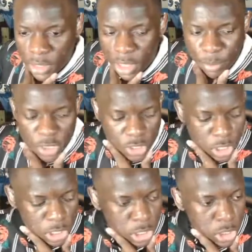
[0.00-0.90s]
I'm pretty sure
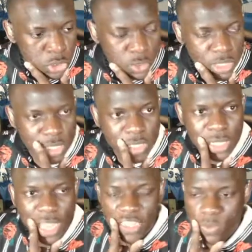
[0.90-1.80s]
he was his
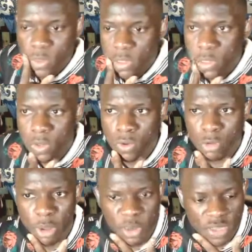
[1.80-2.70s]
last one though.
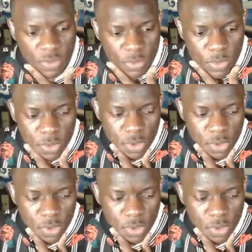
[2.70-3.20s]
Maybe he has one more.